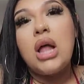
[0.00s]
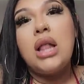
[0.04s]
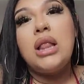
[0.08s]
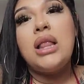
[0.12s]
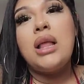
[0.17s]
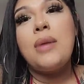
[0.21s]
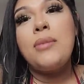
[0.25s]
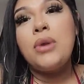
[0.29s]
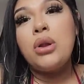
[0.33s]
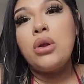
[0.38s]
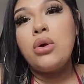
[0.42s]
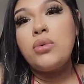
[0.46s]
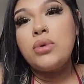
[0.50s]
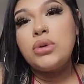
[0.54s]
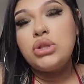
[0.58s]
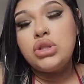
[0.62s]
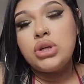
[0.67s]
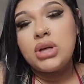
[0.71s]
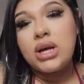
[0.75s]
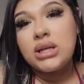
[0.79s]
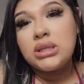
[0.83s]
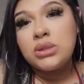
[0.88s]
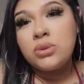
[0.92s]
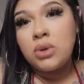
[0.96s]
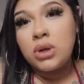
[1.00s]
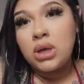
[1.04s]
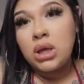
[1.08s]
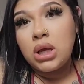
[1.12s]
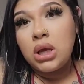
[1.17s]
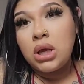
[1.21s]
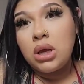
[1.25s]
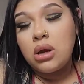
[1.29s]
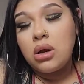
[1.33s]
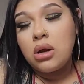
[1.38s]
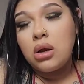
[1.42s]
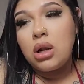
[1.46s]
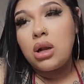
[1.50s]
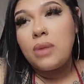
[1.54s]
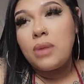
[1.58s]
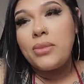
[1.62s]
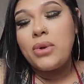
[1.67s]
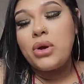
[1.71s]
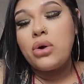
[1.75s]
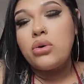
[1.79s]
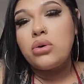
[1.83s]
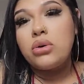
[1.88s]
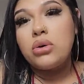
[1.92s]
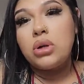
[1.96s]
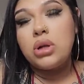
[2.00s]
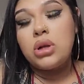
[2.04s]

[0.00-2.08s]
Let me know what you guys want to hear. Let me go